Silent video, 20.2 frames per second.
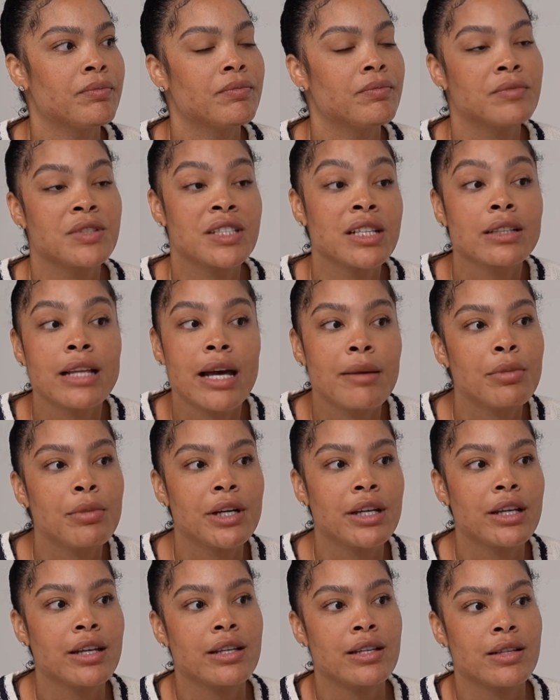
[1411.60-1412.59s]

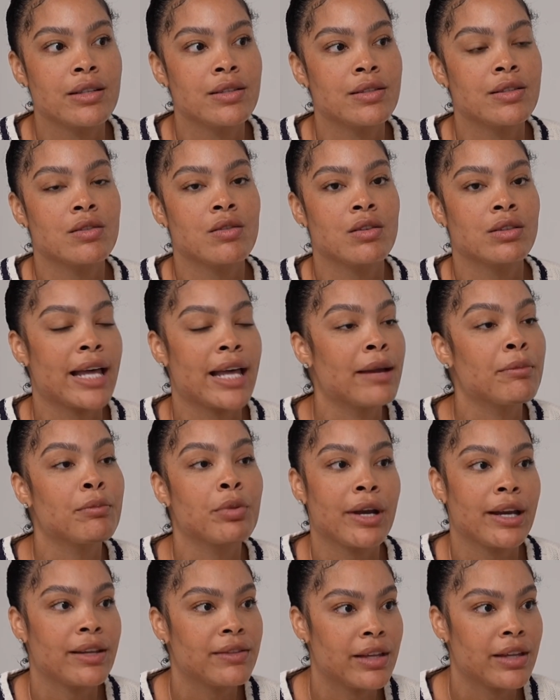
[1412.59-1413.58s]
celebrities like
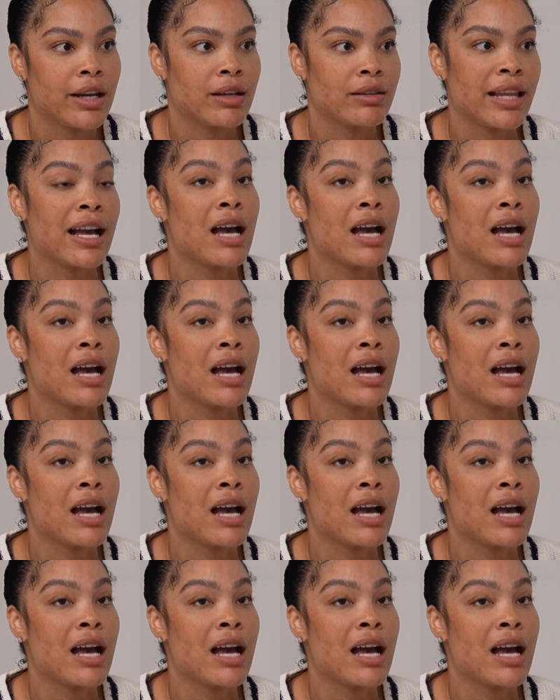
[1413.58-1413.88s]
bred there. Like,